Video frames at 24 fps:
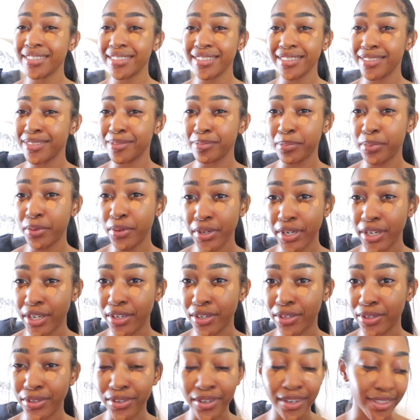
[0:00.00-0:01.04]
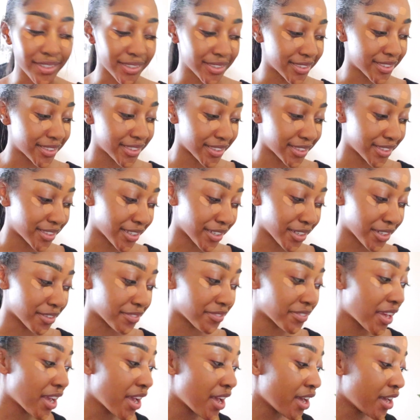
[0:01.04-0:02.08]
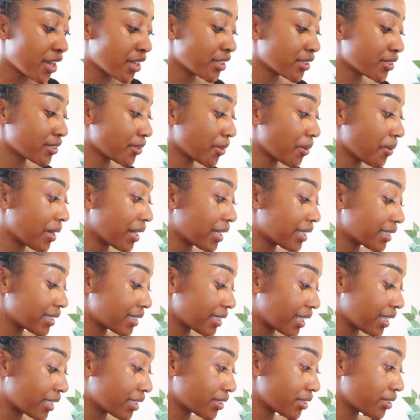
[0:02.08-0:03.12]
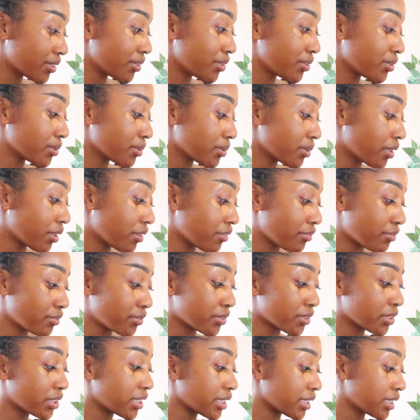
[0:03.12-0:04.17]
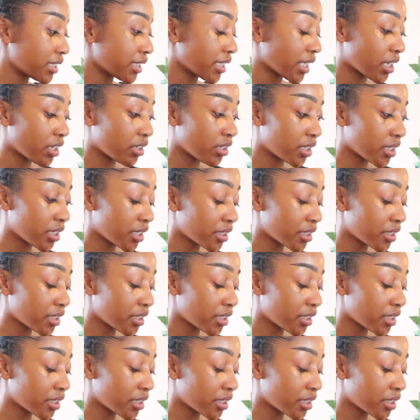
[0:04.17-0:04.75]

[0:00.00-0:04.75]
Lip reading: get the point across good enough. So I decided to do a full chit chat on